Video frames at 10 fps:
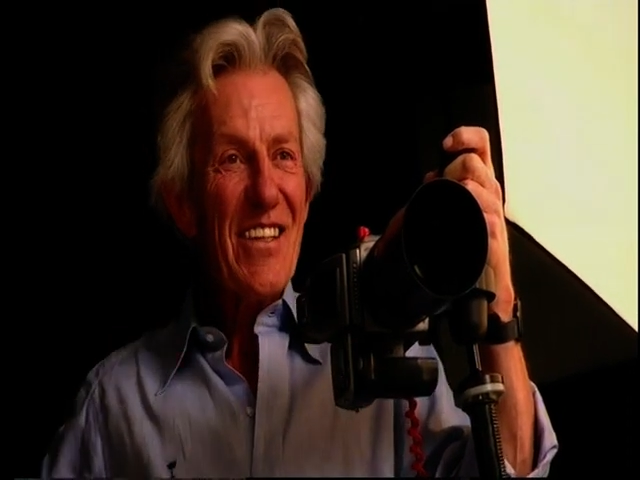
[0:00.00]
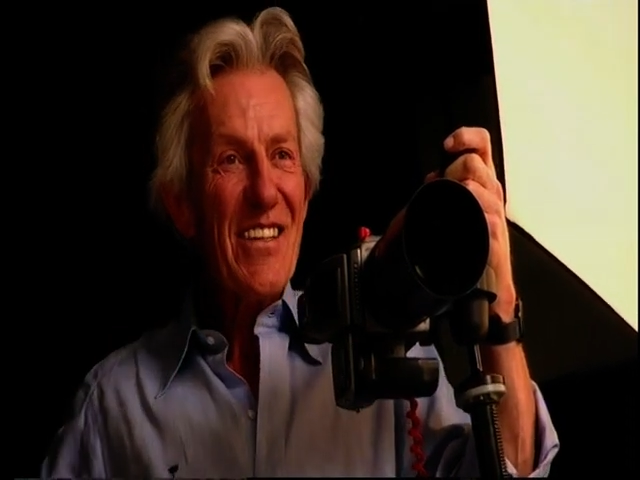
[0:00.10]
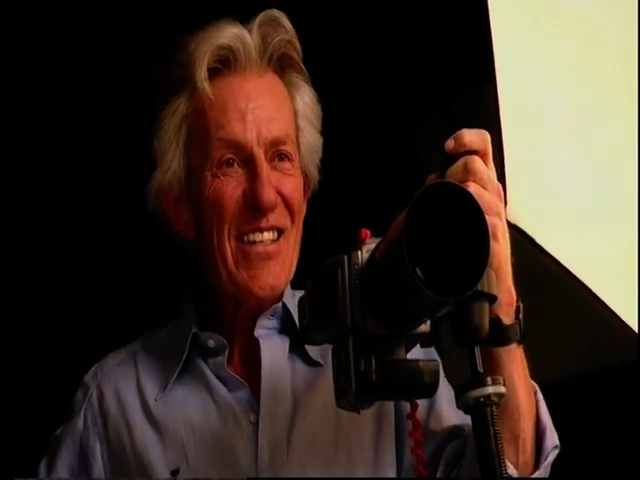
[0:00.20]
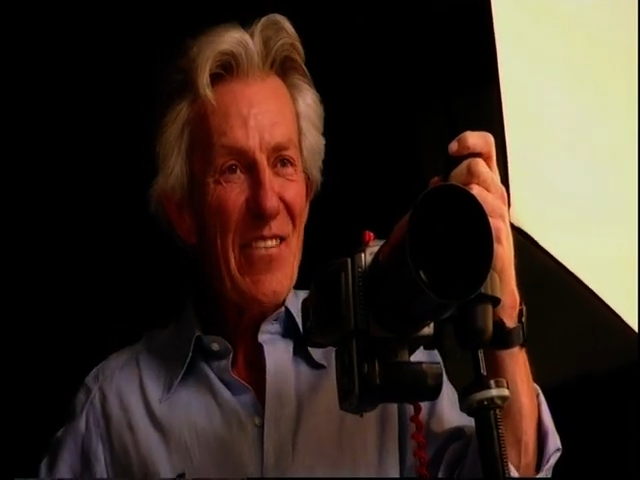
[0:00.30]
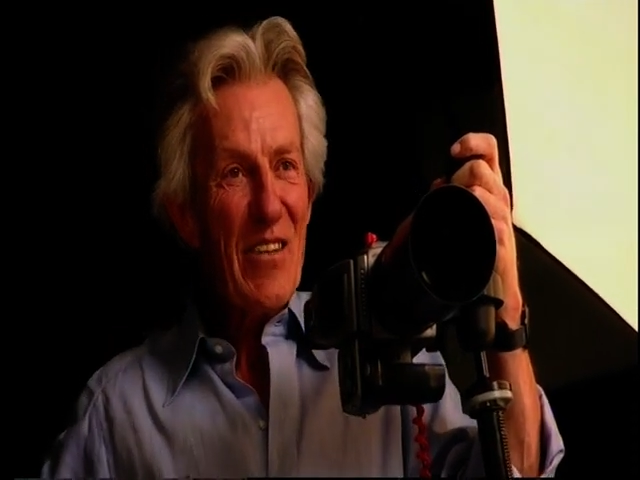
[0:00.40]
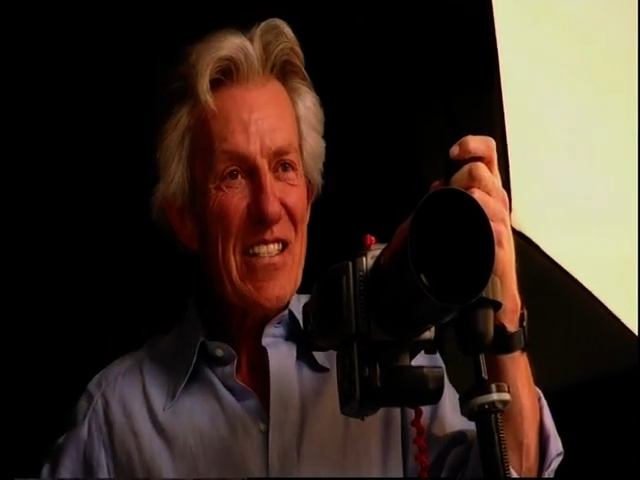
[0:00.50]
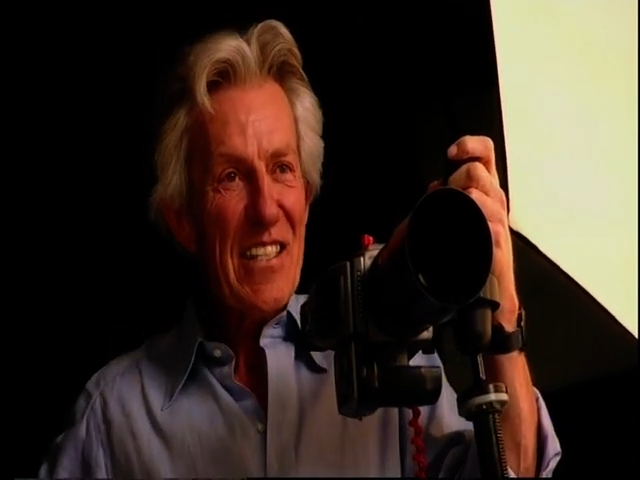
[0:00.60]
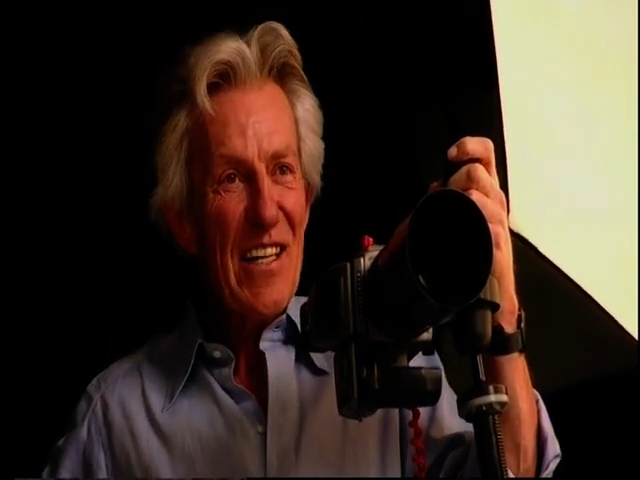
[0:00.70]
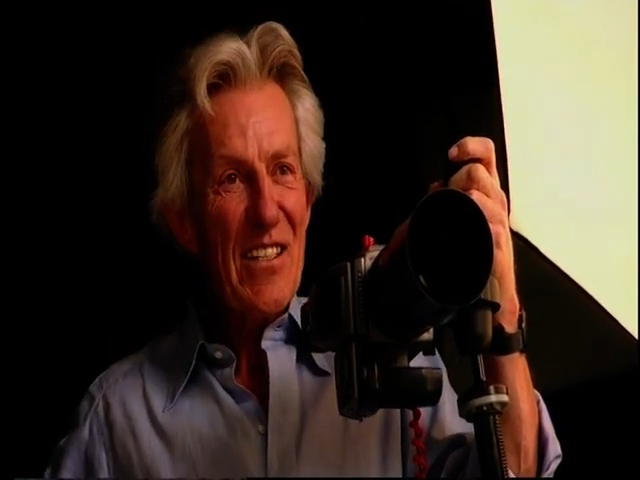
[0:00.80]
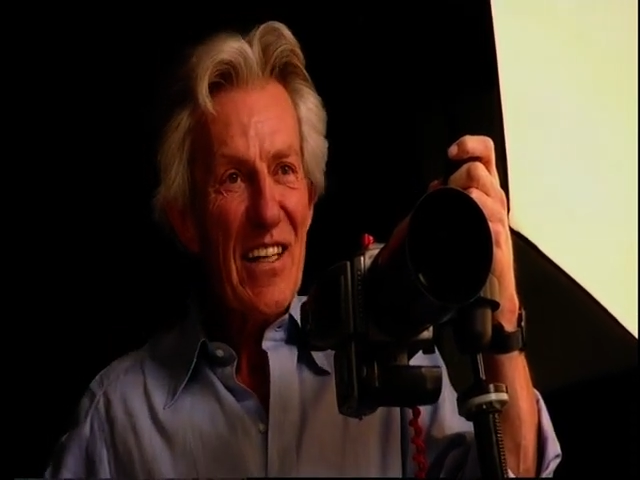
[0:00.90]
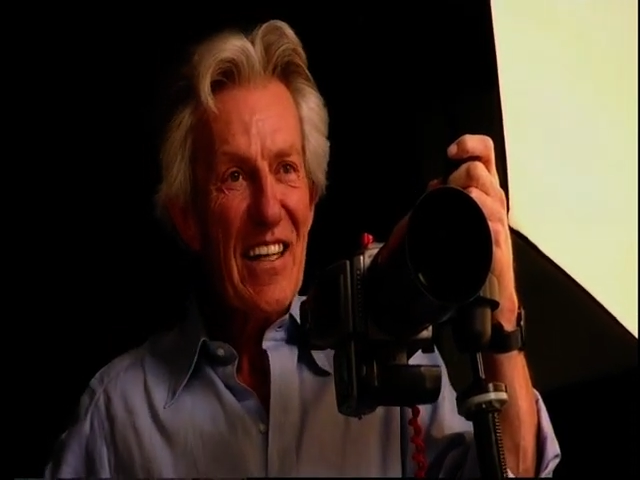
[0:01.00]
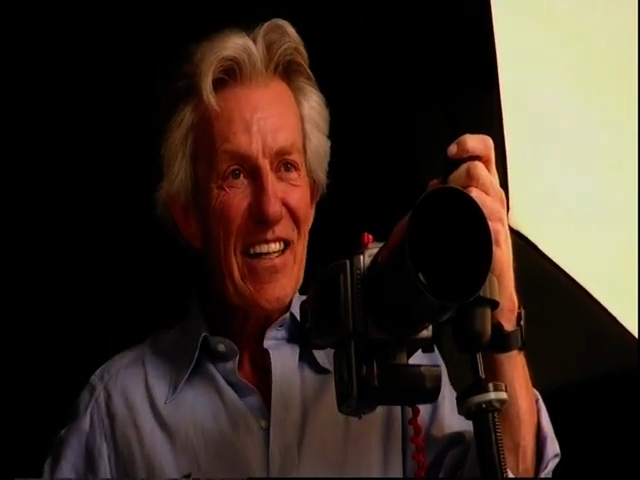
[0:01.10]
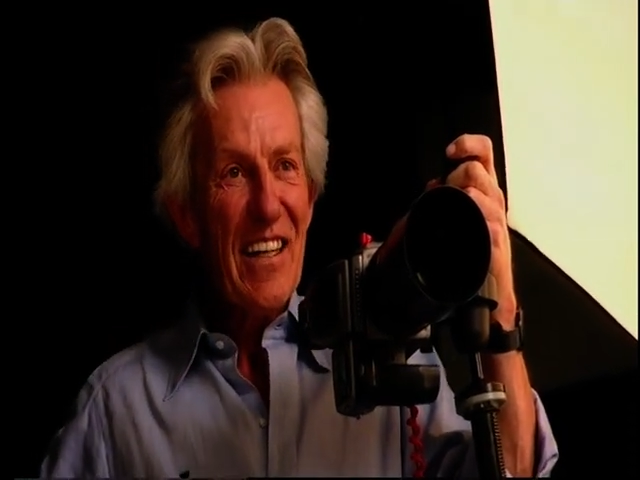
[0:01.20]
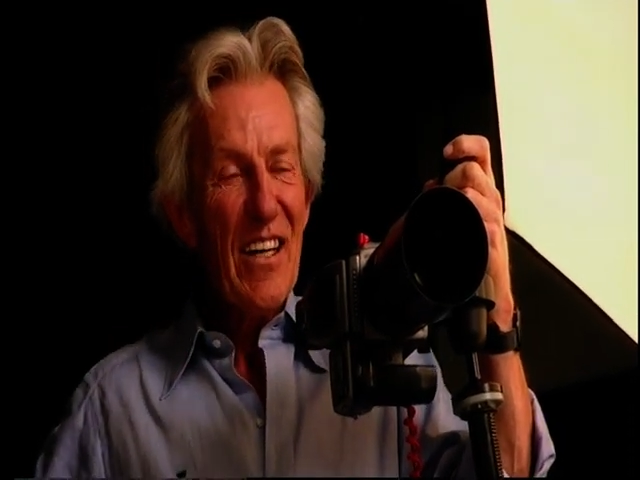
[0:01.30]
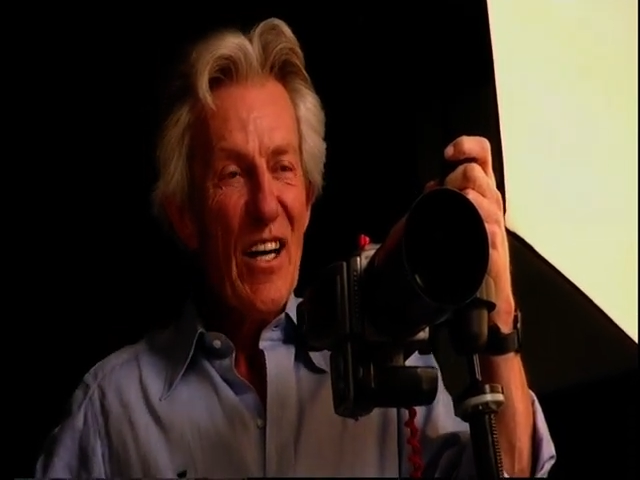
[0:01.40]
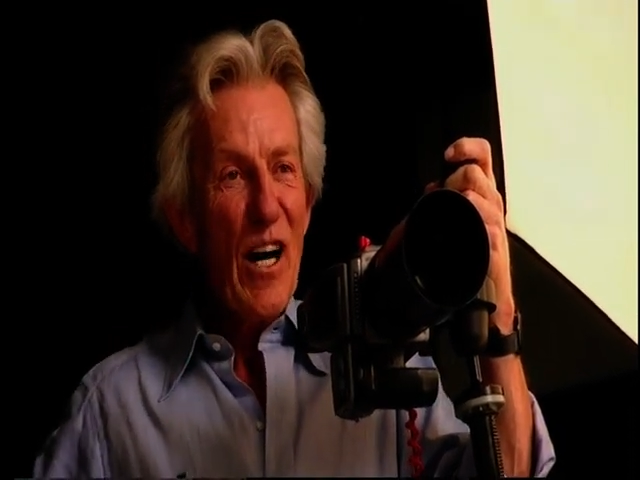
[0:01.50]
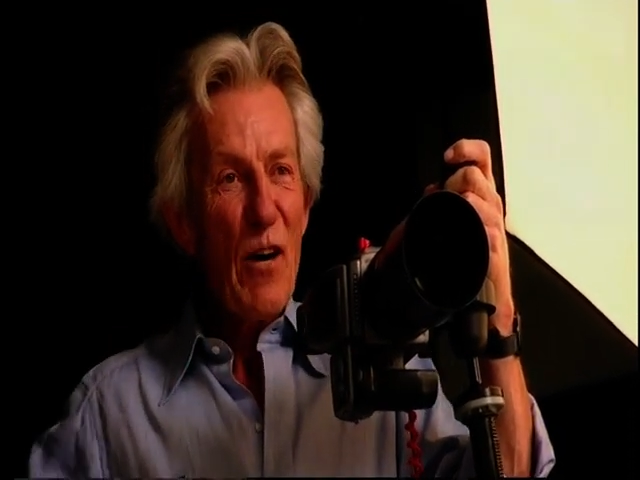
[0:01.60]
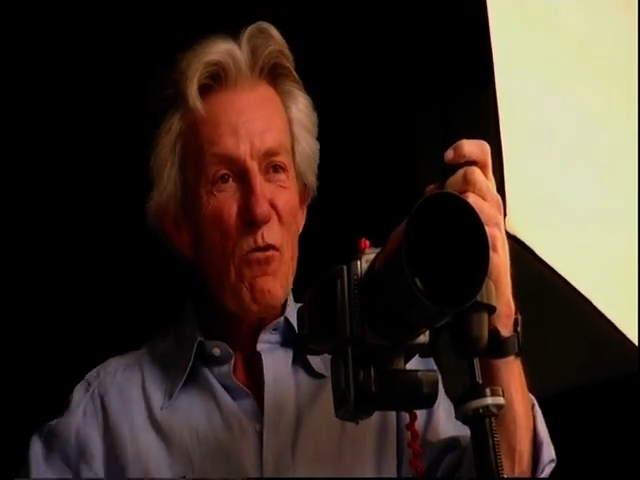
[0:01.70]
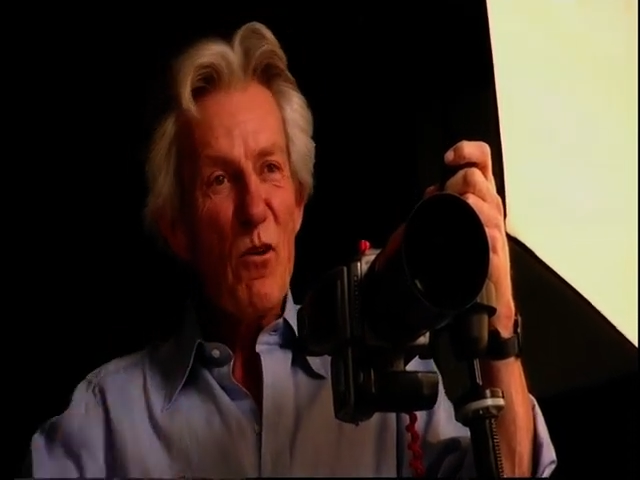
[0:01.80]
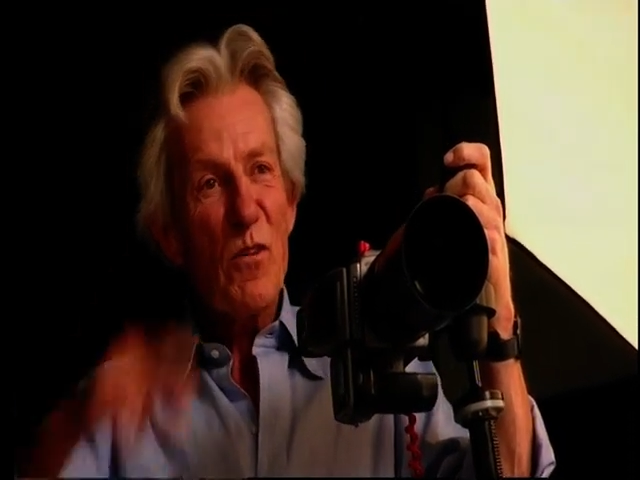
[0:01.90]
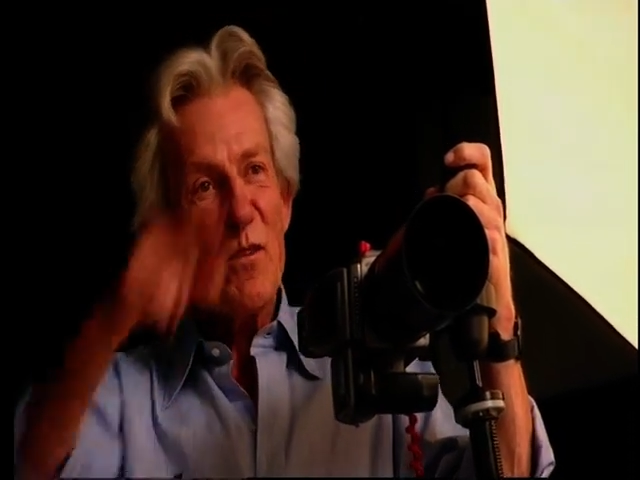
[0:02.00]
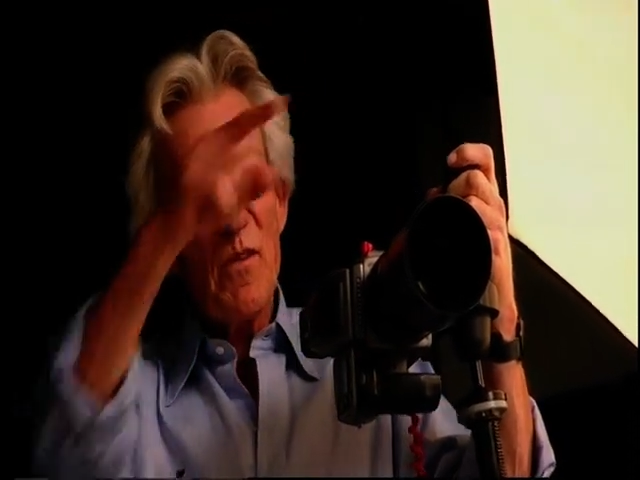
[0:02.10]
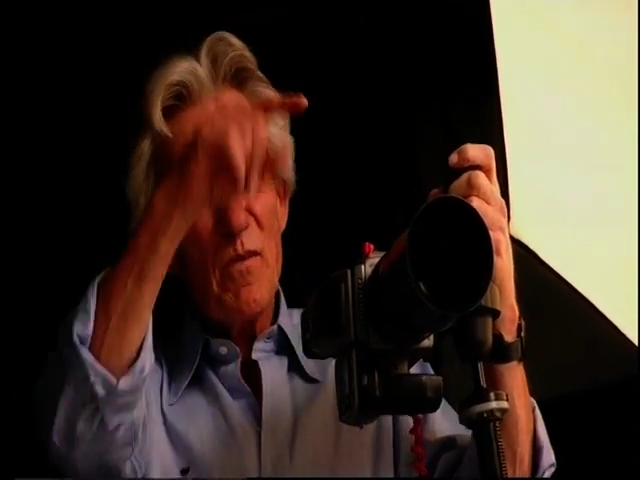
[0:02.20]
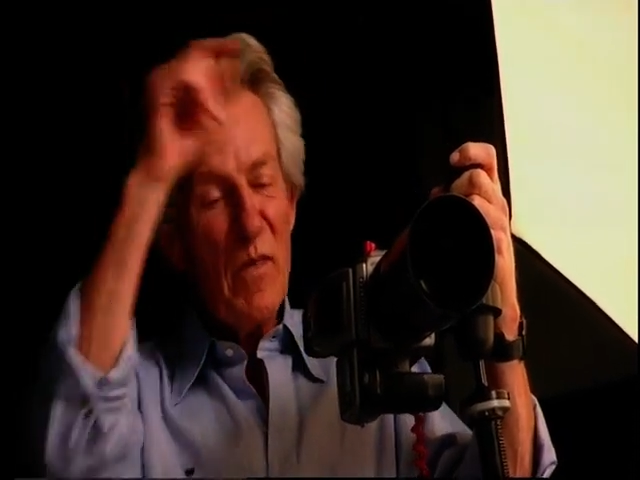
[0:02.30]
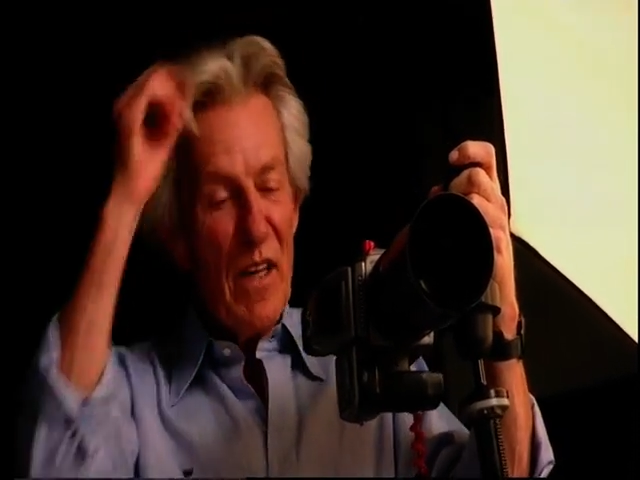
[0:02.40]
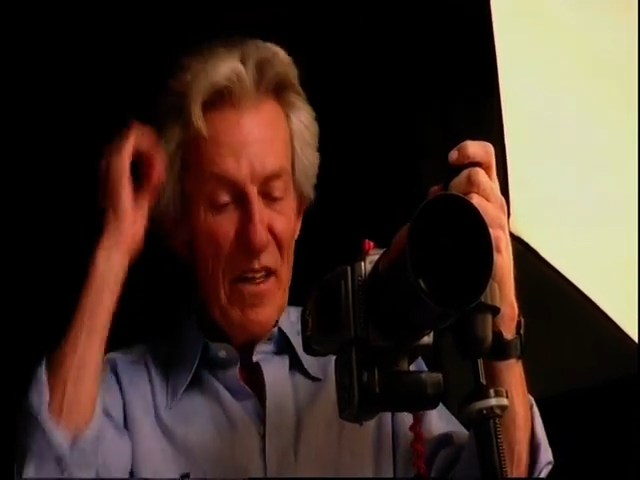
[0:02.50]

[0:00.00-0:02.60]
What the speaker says: 10 minutes later, I walked from